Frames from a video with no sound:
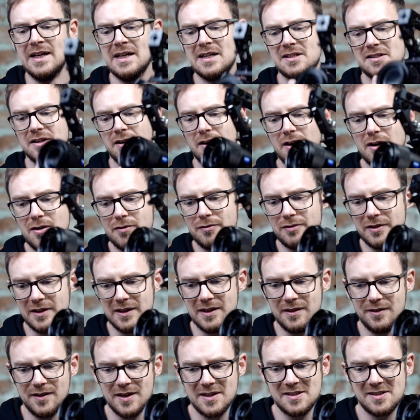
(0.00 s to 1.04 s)
So
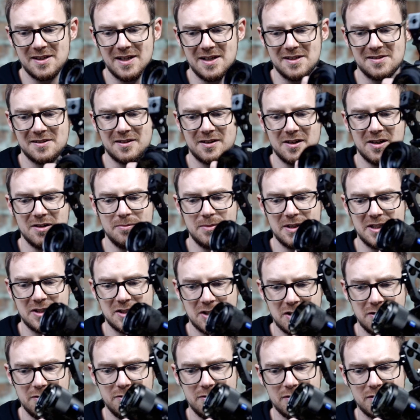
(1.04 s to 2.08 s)
hopefully this isn't going to be
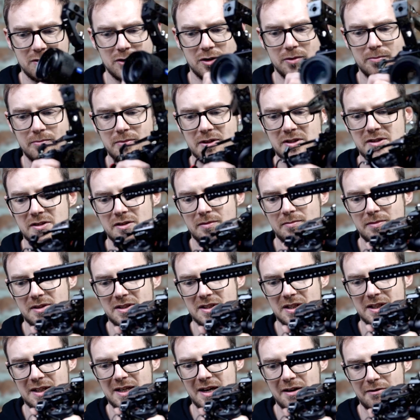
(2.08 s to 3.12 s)
too cumbersome
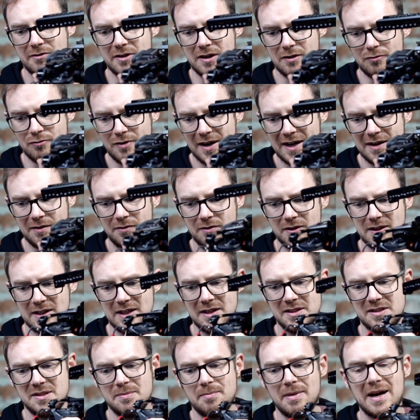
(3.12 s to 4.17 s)
to carry around
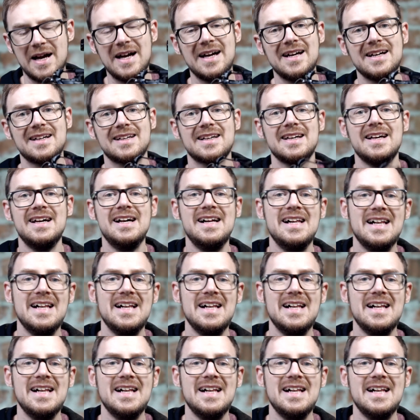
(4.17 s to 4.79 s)
and to pack,